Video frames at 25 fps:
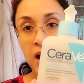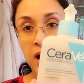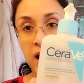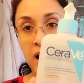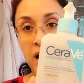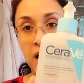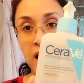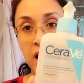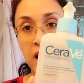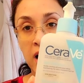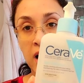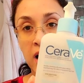
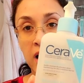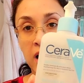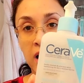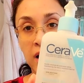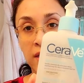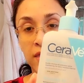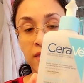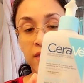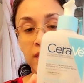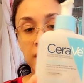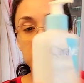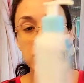
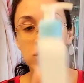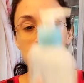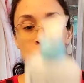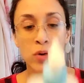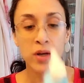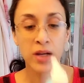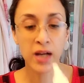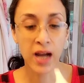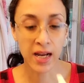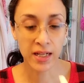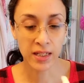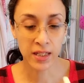Uh, this
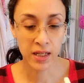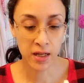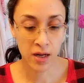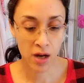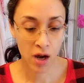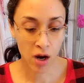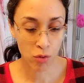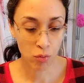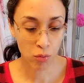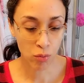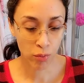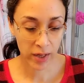one, I did
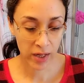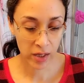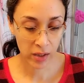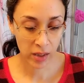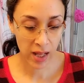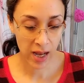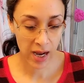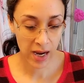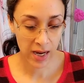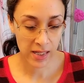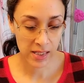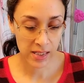not
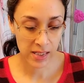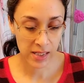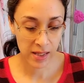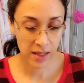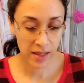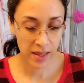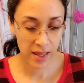realize